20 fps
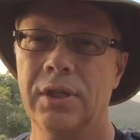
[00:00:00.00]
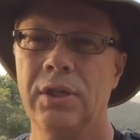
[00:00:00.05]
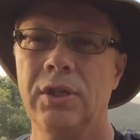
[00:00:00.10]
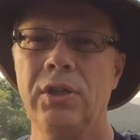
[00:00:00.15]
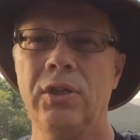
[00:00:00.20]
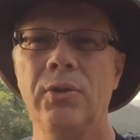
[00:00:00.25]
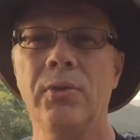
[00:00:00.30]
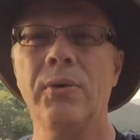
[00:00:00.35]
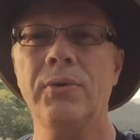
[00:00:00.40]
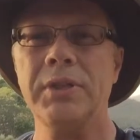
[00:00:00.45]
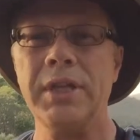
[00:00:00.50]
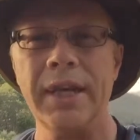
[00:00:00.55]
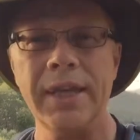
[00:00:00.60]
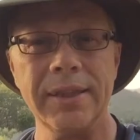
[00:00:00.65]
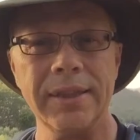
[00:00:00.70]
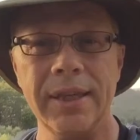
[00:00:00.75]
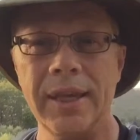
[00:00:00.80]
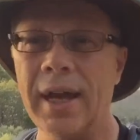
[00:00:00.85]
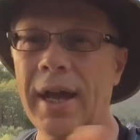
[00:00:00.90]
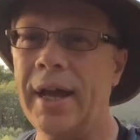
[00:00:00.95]
You take
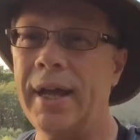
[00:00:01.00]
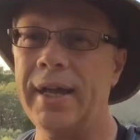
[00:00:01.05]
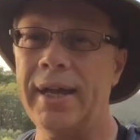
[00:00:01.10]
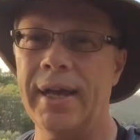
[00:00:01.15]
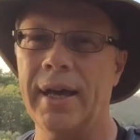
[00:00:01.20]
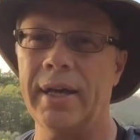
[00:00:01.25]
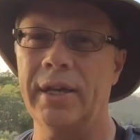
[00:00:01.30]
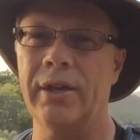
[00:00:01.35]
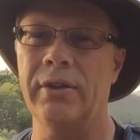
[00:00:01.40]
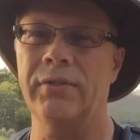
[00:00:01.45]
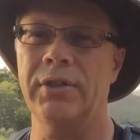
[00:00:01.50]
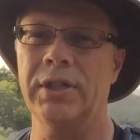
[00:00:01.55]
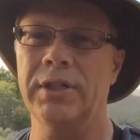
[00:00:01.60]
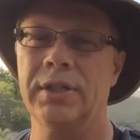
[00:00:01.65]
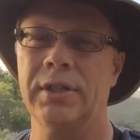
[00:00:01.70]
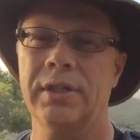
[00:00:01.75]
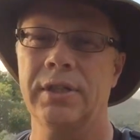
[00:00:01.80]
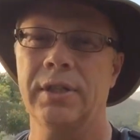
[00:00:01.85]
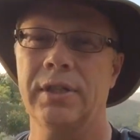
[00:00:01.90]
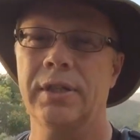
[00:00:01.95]
the I out of it
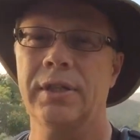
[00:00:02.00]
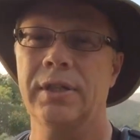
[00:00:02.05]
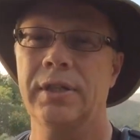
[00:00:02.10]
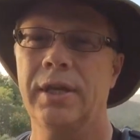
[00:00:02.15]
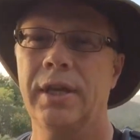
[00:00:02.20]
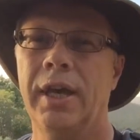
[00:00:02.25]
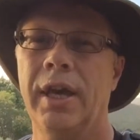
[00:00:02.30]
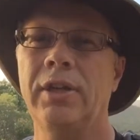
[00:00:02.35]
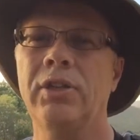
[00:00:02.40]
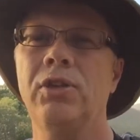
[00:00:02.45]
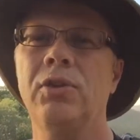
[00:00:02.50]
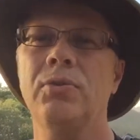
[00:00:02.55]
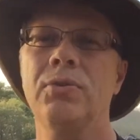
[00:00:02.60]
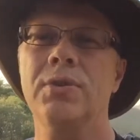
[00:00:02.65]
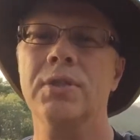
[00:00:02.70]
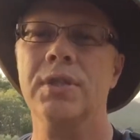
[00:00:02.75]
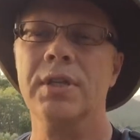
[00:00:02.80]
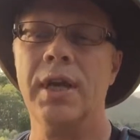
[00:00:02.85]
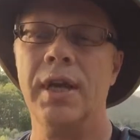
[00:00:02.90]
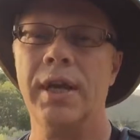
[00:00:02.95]
and you
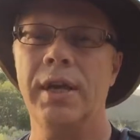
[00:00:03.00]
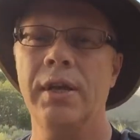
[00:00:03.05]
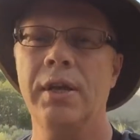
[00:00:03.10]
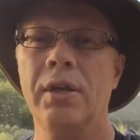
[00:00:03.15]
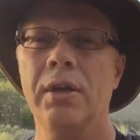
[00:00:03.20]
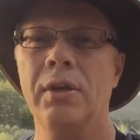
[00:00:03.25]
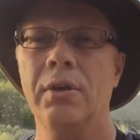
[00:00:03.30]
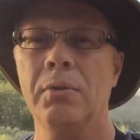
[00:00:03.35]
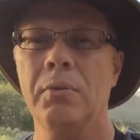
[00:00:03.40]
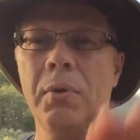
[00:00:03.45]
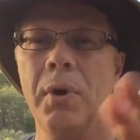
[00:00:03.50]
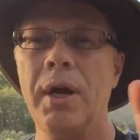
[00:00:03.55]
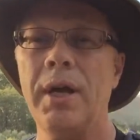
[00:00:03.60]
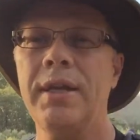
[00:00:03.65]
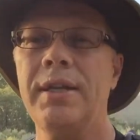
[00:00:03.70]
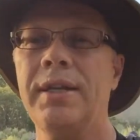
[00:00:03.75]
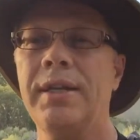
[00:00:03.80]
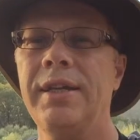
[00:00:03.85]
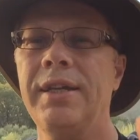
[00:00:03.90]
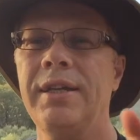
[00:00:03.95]
say,
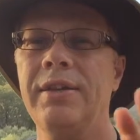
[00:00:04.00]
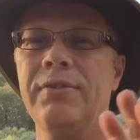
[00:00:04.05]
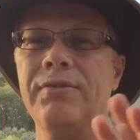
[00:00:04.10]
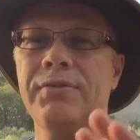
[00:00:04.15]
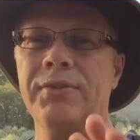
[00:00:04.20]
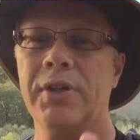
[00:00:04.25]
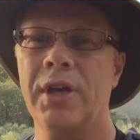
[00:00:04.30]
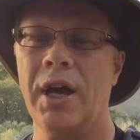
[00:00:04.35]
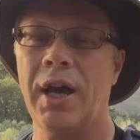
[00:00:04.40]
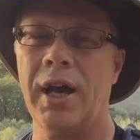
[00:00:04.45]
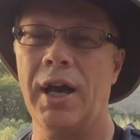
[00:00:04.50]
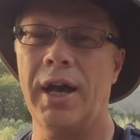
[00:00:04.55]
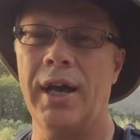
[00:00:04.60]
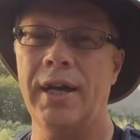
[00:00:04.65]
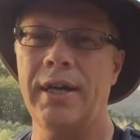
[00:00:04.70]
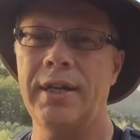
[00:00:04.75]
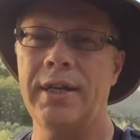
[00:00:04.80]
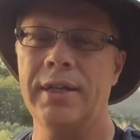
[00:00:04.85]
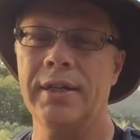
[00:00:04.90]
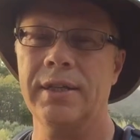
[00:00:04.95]
what if
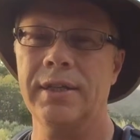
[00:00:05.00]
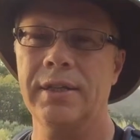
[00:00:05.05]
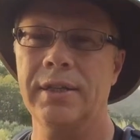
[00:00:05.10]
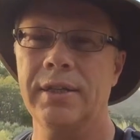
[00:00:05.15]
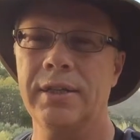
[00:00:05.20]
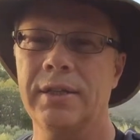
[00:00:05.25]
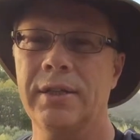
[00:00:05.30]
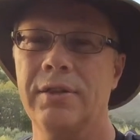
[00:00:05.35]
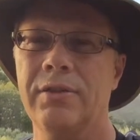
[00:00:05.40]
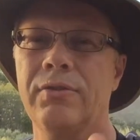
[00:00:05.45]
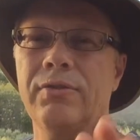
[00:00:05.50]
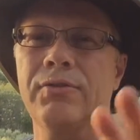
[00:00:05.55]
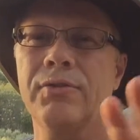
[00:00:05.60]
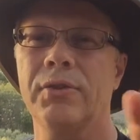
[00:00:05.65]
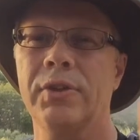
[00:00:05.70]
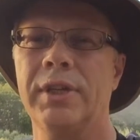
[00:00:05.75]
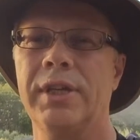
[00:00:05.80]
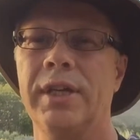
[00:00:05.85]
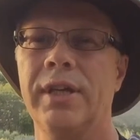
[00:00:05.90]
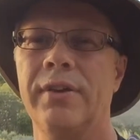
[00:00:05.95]
God
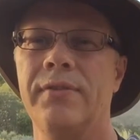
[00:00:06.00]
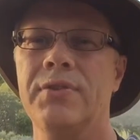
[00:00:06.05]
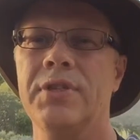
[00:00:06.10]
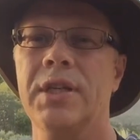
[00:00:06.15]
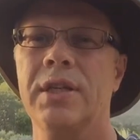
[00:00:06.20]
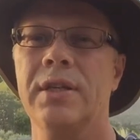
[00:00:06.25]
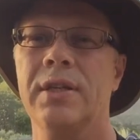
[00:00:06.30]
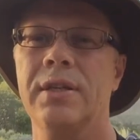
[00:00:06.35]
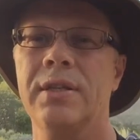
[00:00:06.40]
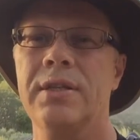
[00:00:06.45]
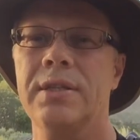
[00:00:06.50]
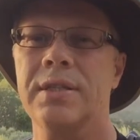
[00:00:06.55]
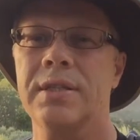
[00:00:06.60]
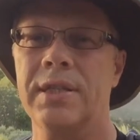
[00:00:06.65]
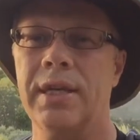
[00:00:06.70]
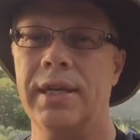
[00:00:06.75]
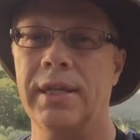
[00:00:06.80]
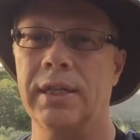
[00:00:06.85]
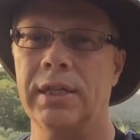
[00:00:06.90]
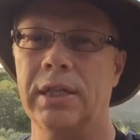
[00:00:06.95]
forgives
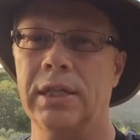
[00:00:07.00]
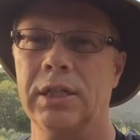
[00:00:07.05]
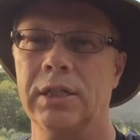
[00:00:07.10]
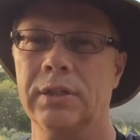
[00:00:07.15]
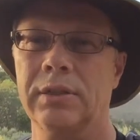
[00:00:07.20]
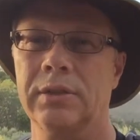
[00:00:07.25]
sin?